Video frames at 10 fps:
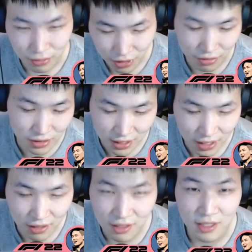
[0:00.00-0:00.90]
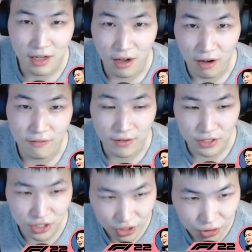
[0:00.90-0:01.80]
13th of
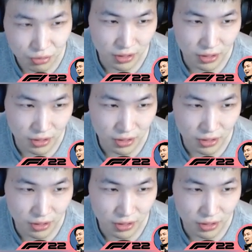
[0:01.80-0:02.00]
June.